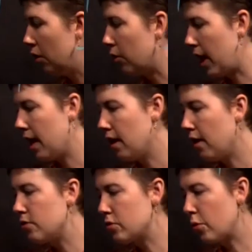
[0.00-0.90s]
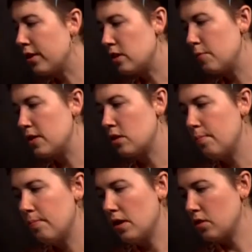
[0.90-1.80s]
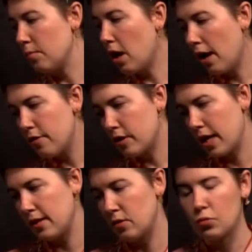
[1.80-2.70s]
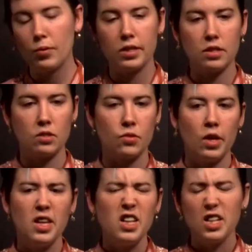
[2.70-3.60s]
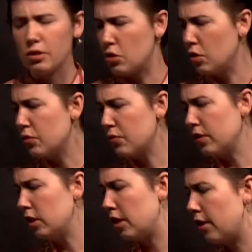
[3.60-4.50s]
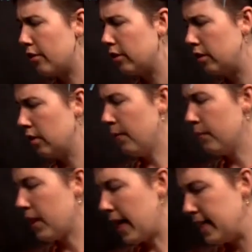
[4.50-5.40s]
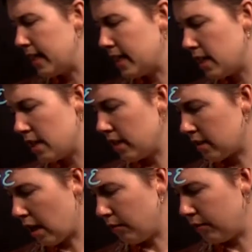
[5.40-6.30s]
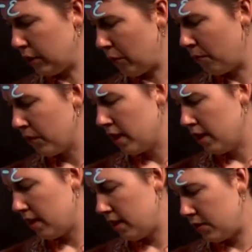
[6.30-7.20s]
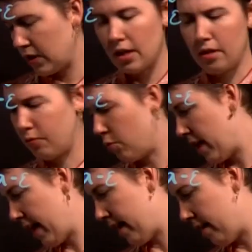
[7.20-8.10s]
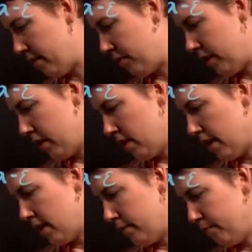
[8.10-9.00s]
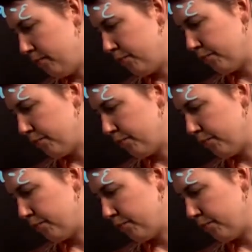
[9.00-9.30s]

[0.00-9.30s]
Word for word: Okay, and there's going to be some, some other cases where it's, it's useful. Another identity that's helpful is if we have, um,